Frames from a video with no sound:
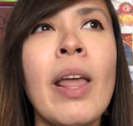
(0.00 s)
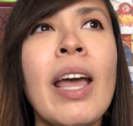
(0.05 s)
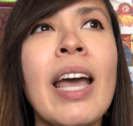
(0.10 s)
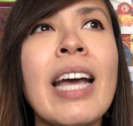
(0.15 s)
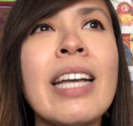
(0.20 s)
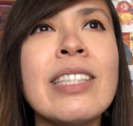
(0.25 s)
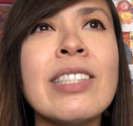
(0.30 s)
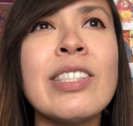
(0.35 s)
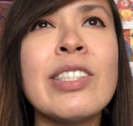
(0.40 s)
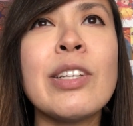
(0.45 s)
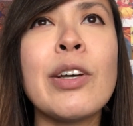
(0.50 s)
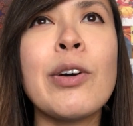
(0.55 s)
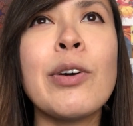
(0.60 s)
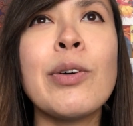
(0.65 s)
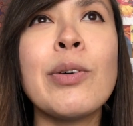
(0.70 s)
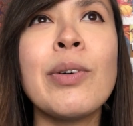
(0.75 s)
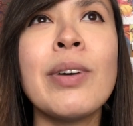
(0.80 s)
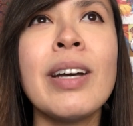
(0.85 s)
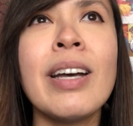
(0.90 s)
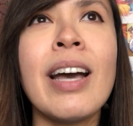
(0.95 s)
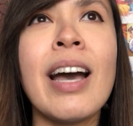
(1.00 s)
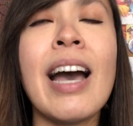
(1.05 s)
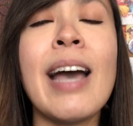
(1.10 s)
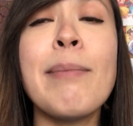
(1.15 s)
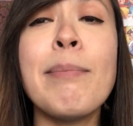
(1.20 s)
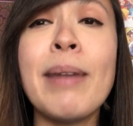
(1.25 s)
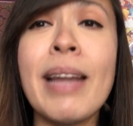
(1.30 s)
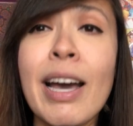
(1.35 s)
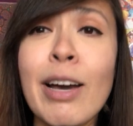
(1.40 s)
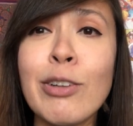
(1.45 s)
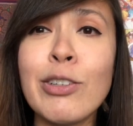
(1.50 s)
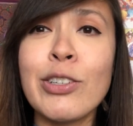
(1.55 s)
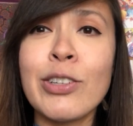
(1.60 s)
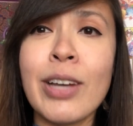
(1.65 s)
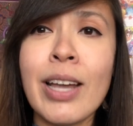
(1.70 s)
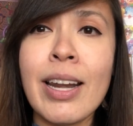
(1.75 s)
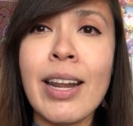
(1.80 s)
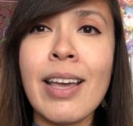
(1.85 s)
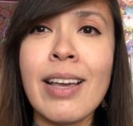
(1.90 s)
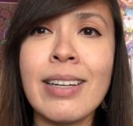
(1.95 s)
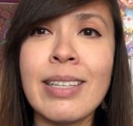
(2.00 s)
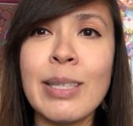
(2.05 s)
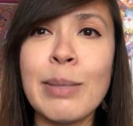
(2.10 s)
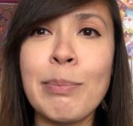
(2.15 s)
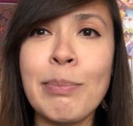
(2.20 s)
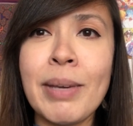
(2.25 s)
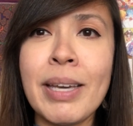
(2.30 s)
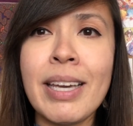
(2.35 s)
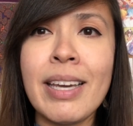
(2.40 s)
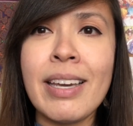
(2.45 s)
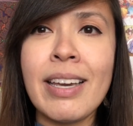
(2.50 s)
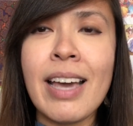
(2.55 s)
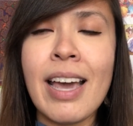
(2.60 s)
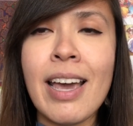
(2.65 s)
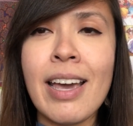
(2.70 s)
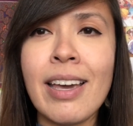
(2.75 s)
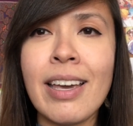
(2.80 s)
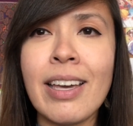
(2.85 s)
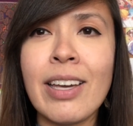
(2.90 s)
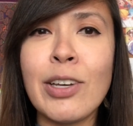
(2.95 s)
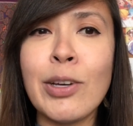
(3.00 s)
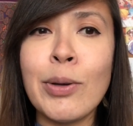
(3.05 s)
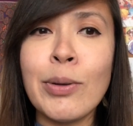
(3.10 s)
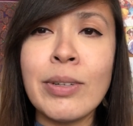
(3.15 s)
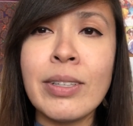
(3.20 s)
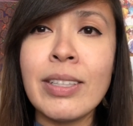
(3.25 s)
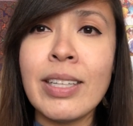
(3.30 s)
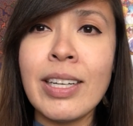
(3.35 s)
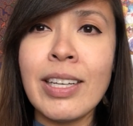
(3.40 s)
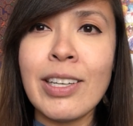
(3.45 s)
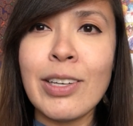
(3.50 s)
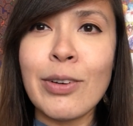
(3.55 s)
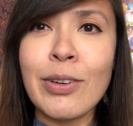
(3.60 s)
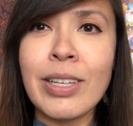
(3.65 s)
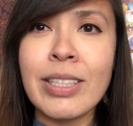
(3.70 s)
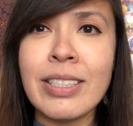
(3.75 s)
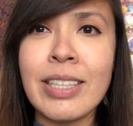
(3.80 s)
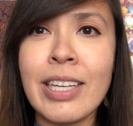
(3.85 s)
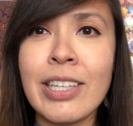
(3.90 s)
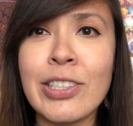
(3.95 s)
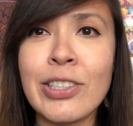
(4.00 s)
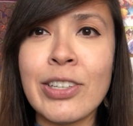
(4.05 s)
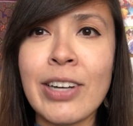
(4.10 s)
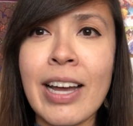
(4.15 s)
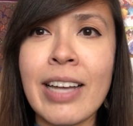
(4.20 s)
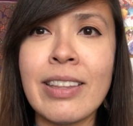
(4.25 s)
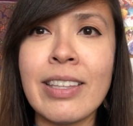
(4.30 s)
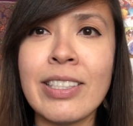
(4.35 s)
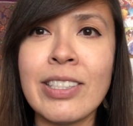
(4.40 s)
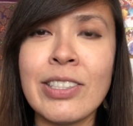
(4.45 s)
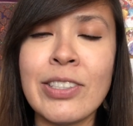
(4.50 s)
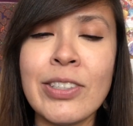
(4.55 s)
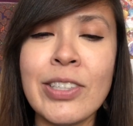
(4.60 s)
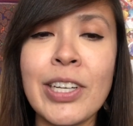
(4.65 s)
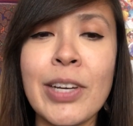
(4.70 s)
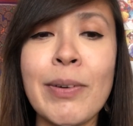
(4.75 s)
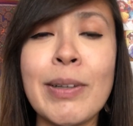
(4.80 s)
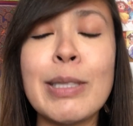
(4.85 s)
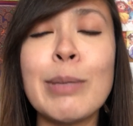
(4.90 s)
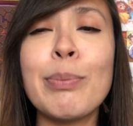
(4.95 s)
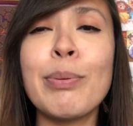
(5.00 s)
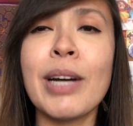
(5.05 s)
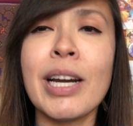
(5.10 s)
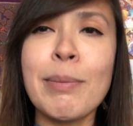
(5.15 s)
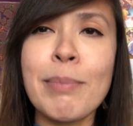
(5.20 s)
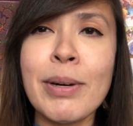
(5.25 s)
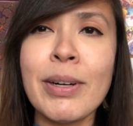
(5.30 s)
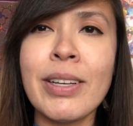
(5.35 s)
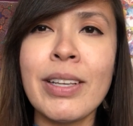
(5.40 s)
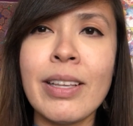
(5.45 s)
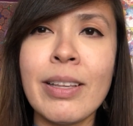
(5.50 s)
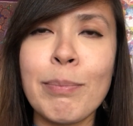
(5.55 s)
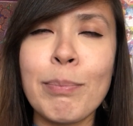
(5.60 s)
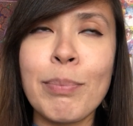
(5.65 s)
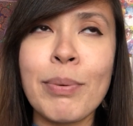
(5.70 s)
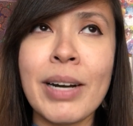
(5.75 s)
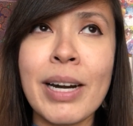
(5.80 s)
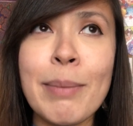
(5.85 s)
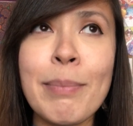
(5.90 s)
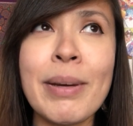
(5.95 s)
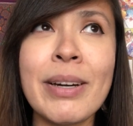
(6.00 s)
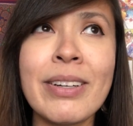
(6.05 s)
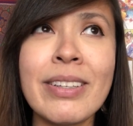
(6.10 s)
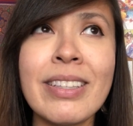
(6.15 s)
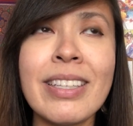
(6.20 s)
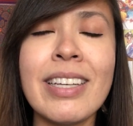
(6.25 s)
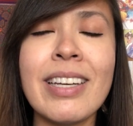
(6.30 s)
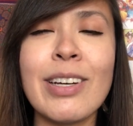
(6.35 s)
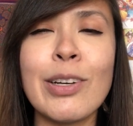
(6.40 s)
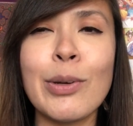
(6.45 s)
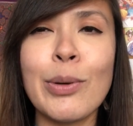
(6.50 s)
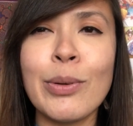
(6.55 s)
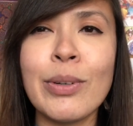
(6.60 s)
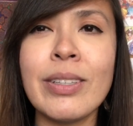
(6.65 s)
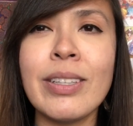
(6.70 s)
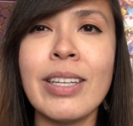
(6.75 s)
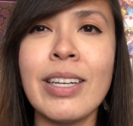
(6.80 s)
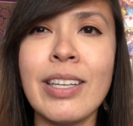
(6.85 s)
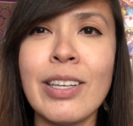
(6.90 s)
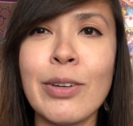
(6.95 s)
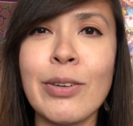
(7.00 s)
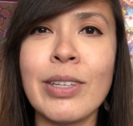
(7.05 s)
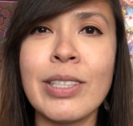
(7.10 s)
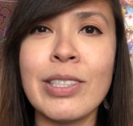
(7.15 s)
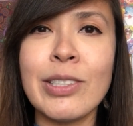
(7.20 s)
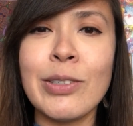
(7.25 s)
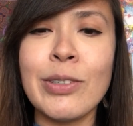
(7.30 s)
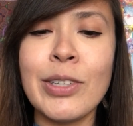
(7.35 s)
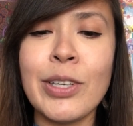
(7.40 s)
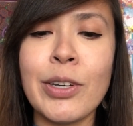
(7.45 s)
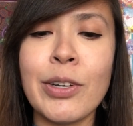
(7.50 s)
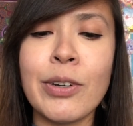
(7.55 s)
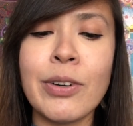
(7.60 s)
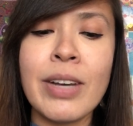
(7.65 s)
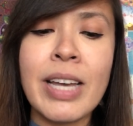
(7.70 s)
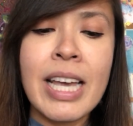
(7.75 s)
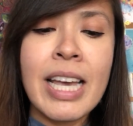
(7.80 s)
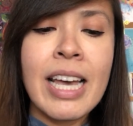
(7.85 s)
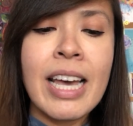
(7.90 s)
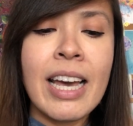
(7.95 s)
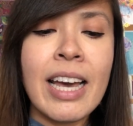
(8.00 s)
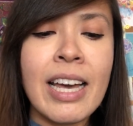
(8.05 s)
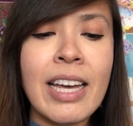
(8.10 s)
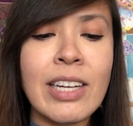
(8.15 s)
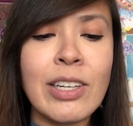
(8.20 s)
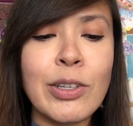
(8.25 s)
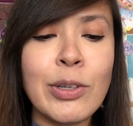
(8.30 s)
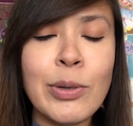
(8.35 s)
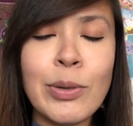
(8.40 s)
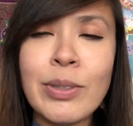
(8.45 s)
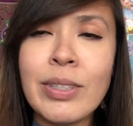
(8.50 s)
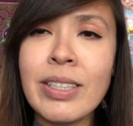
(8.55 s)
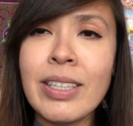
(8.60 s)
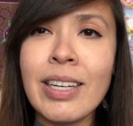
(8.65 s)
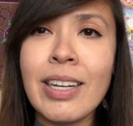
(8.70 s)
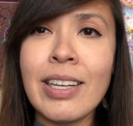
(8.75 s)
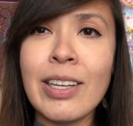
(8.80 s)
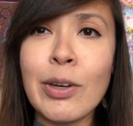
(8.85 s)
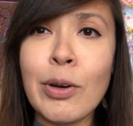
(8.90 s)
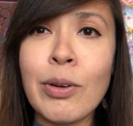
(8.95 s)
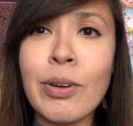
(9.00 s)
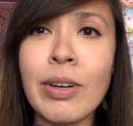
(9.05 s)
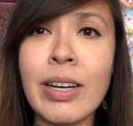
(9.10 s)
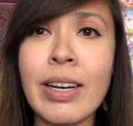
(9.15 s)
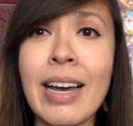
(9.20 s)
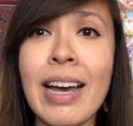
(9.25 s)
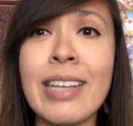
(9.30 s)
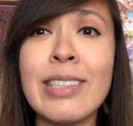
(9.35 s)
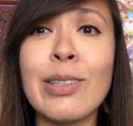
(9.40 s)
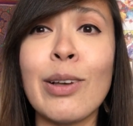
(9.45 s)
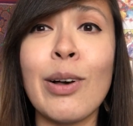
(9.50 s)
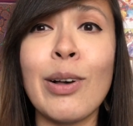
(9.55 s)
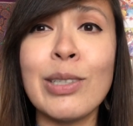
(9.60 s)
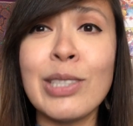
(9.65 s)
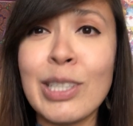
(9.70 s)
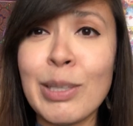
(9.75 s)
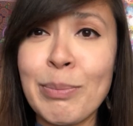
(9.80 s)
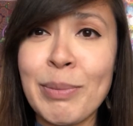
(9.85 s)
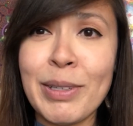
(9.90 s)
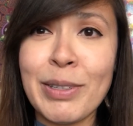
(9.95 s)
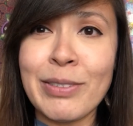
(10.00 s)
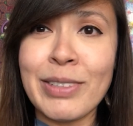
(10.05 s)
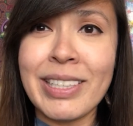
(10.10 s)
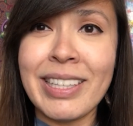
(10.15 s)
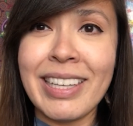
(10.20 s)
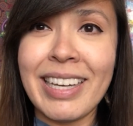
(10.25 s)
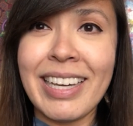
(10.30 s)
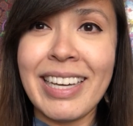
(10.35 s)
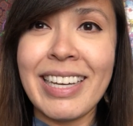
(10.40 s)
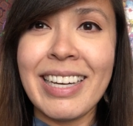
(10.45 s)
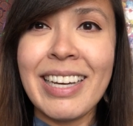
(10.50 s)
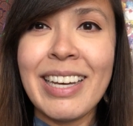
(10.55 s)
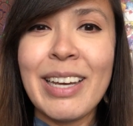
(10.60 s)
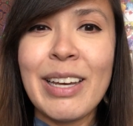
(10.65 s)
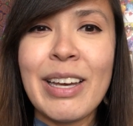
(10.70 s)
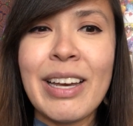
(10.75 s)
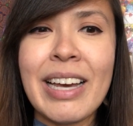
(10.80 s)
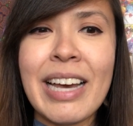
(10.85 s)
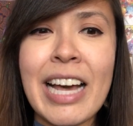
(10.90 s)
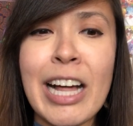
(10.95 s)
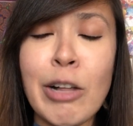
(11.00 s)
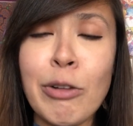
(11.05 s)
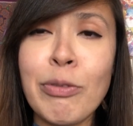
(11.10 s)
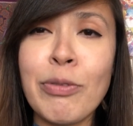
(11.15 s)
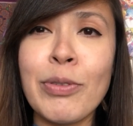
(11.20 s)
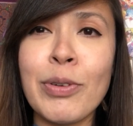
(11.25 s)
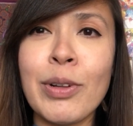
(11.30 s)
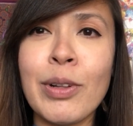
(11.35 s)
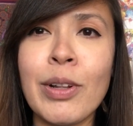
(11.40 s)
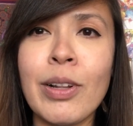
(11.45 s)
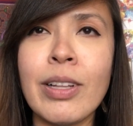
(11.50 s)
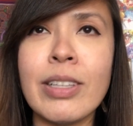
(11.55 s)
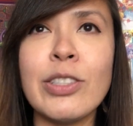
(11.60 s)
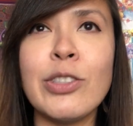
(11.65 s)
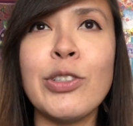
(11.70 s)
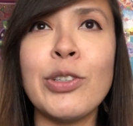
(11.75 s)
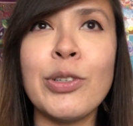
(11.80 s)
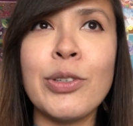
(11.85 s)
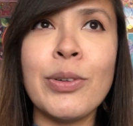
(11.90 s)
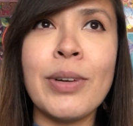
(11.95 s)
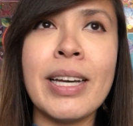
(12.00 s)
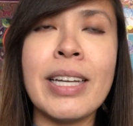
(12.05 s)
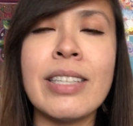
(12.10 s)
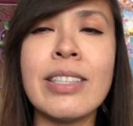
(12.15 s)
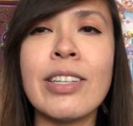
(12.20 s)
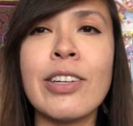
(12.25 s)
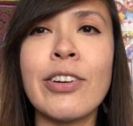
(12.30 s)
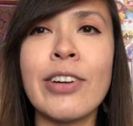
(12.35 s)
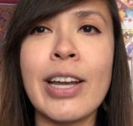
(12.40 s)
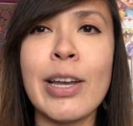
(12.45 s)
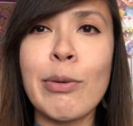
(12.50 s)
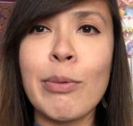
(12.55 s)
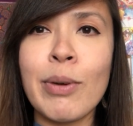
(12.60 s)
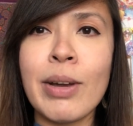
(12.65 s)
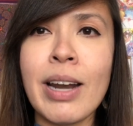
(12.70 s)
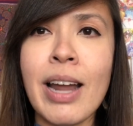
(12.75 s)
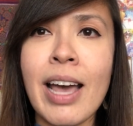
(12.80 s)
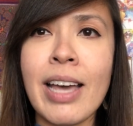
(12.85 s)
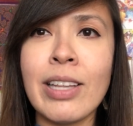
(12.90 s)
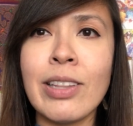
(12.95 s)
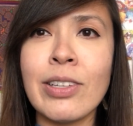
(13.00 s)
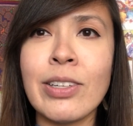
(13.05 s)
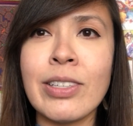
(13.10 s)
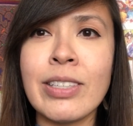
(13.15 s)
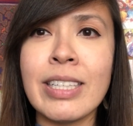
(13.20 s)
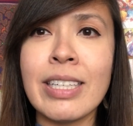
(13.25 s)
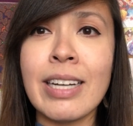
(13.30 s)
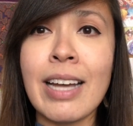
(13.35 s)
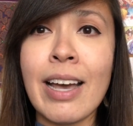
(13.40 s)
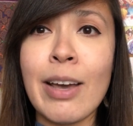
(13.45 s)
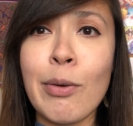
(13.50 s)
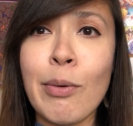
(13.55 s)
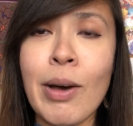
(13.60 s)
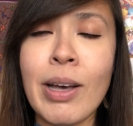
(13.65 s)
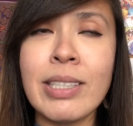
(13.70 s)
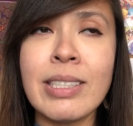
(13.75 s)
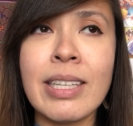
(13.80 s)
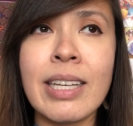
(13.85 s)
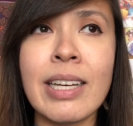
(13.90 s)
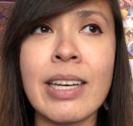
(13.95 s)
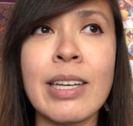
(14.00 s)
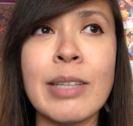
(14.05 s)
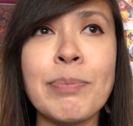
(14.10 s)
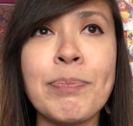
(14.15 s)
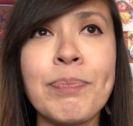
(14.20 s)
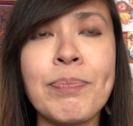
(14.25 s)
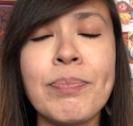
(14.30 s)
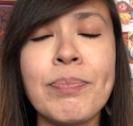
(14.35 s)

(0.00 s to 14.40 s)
And so I'm now training to be a Kundalini yoga teacher at the studio. It's primarily a Kundalini yoga studio. And Kundalini yoga has also been really helpful to integrate what I learned in ayahuasca,